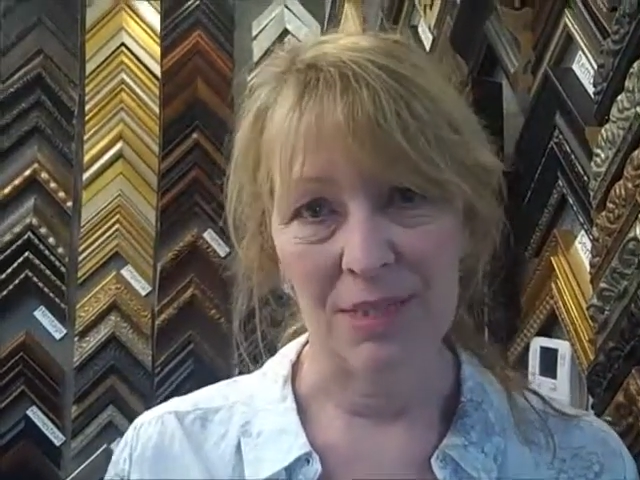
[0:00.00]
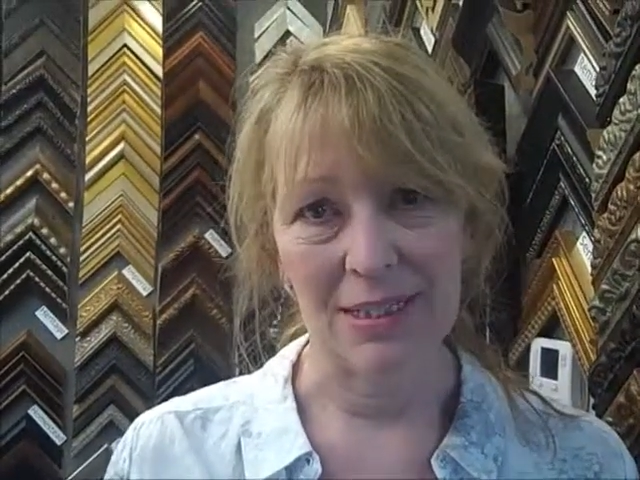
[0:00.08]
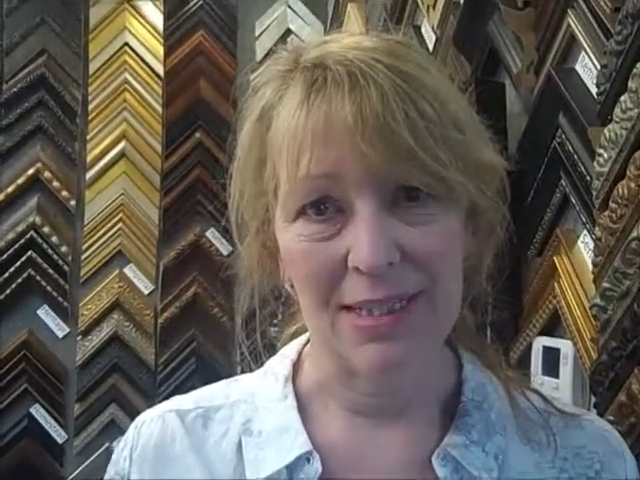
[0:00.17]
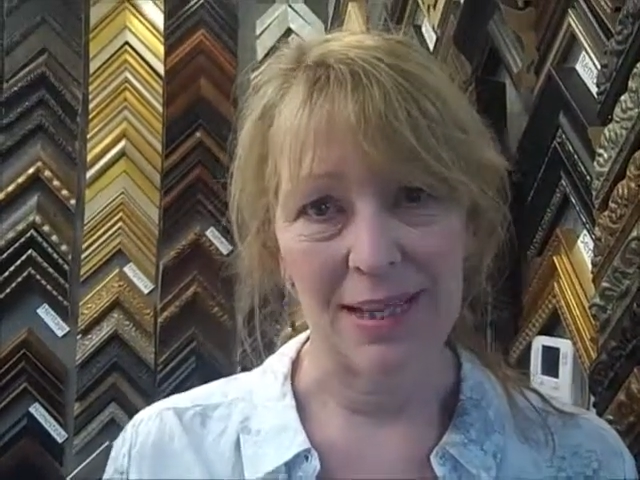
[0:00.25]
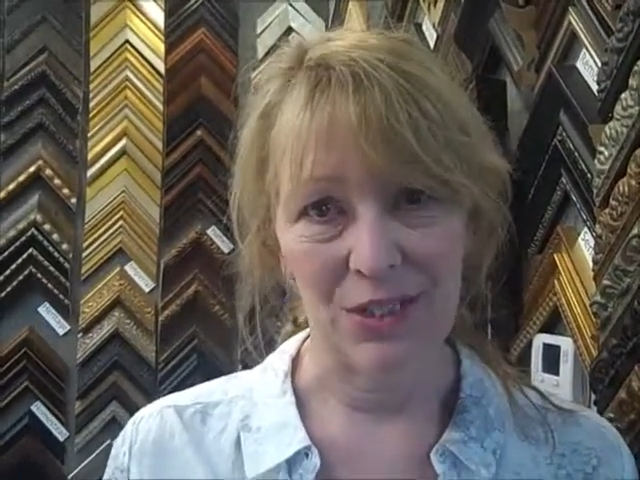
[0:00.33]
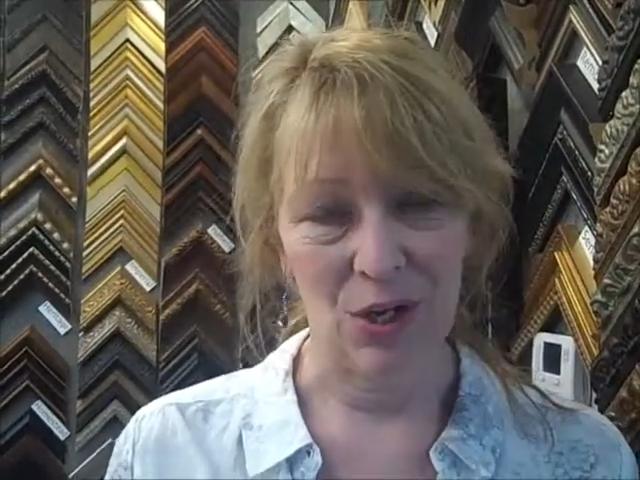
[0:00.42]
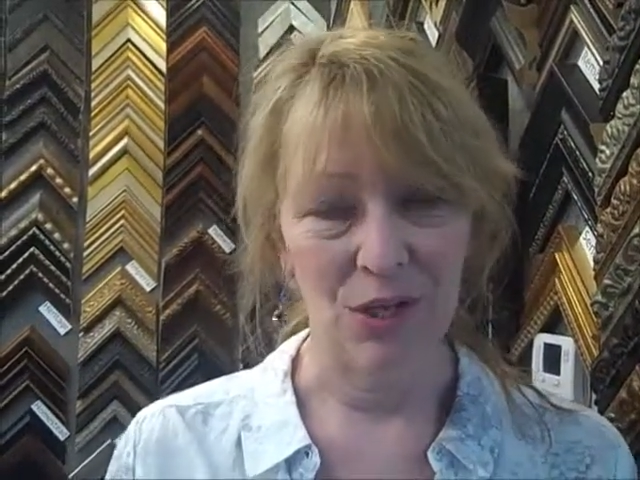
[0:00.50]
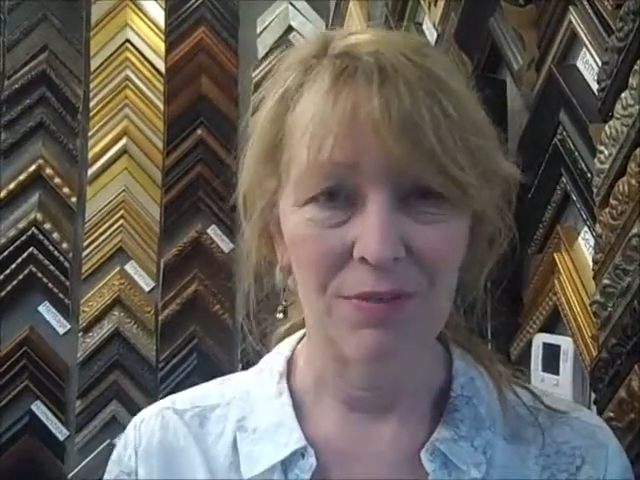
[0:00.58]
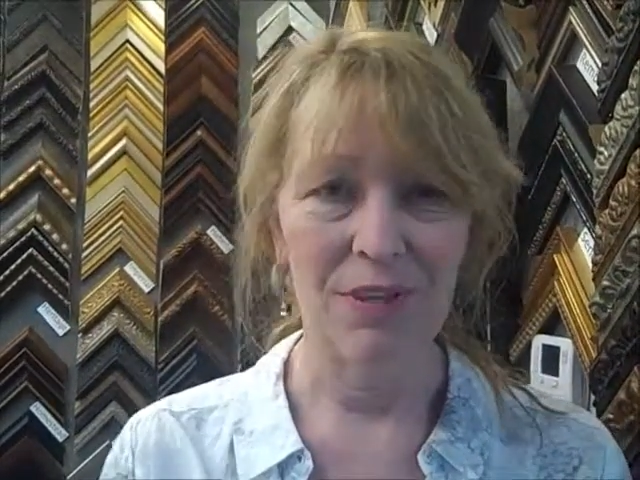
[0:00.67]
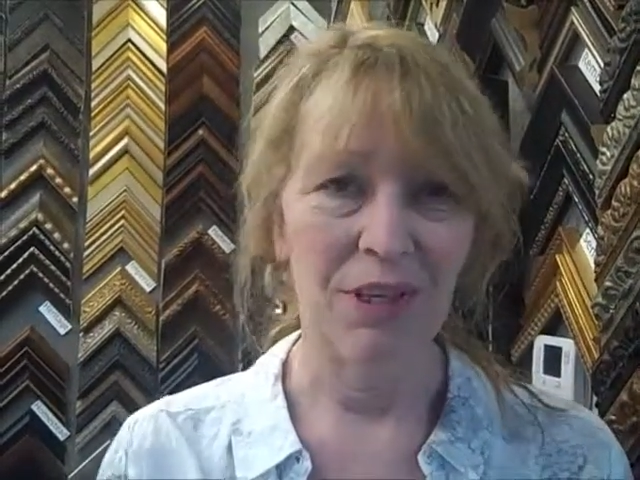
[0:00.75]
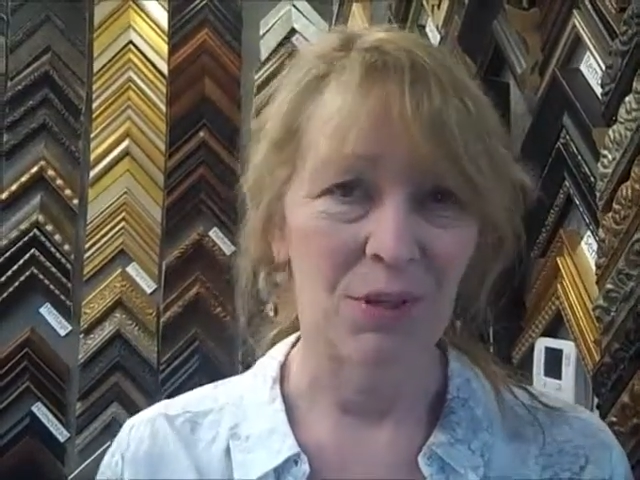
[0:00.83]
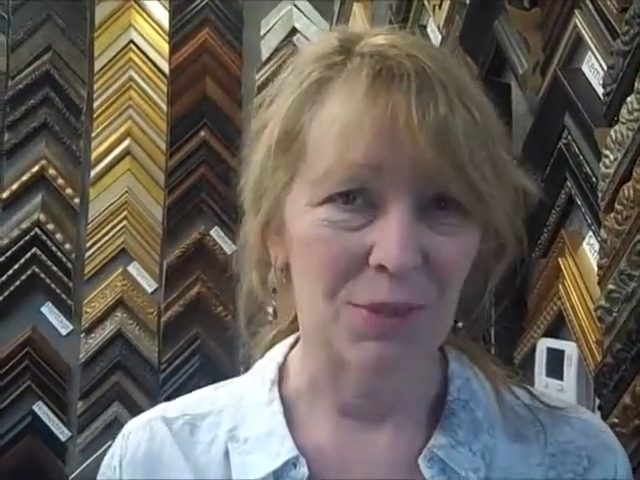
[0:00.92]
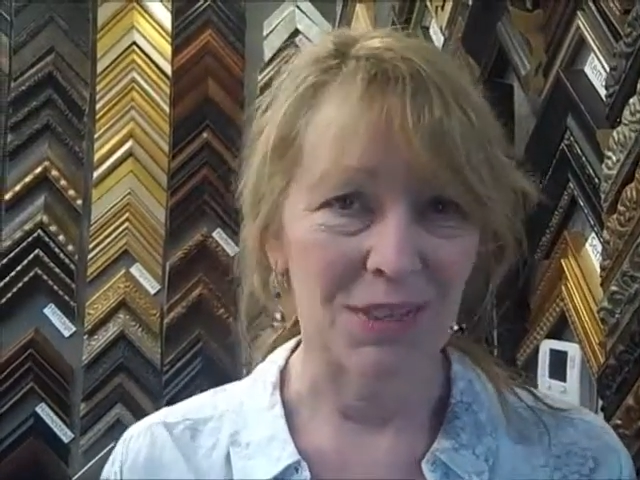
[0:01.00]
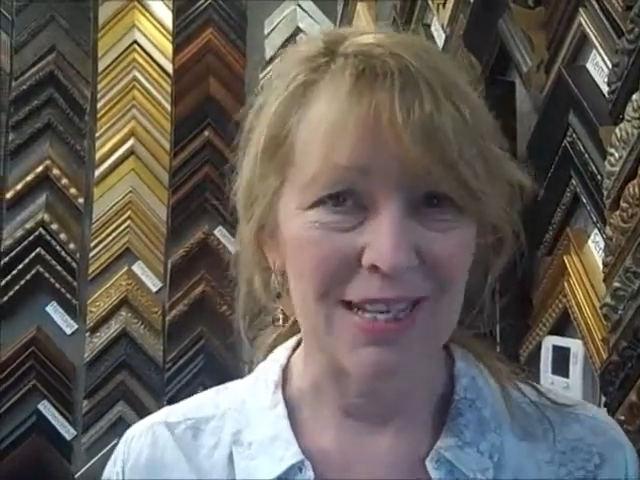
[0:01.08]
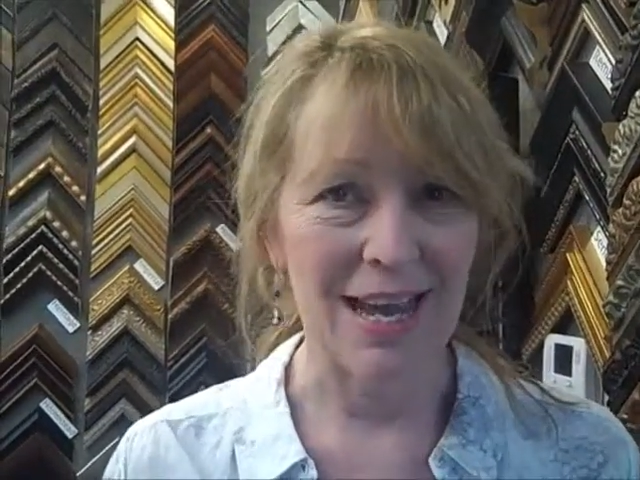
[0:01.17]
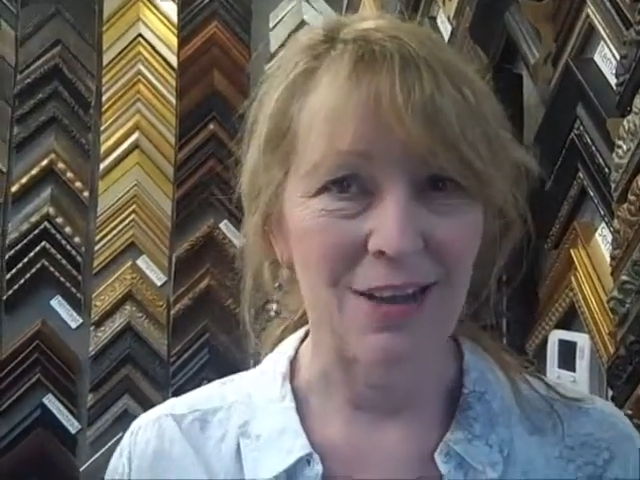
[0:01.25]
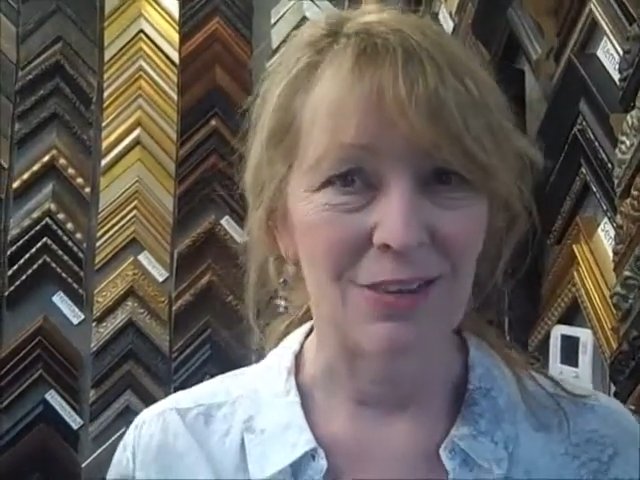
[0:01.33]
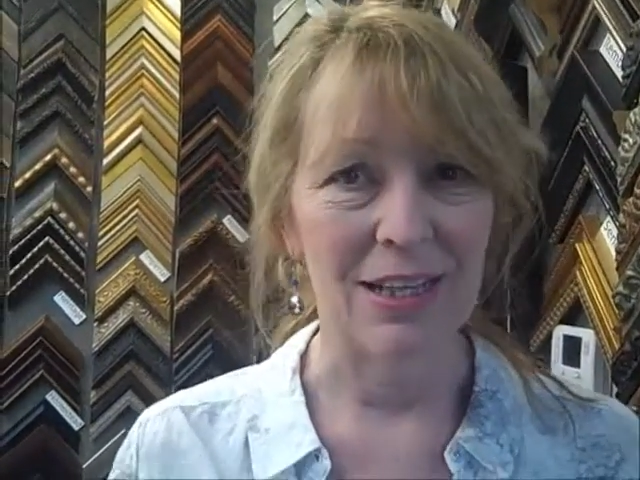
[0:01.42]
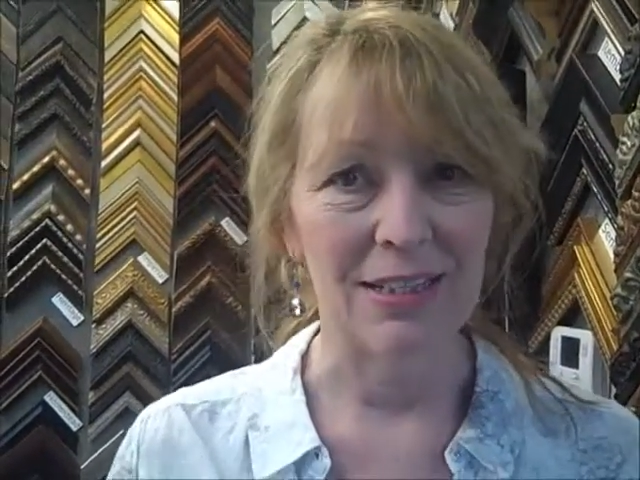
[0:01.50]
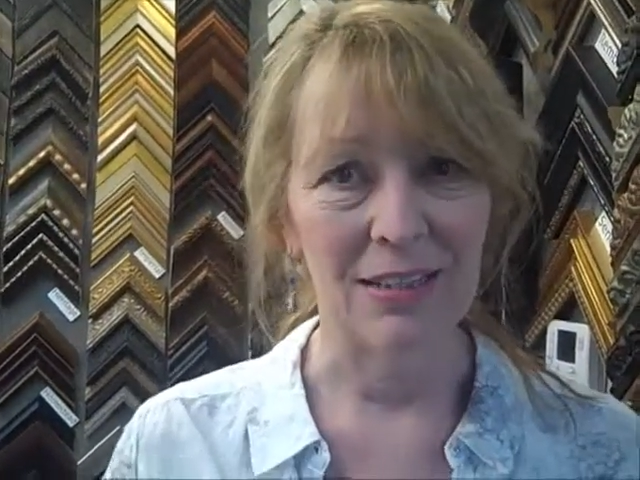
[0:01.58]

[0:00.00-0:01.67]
and takes all of the artwork down and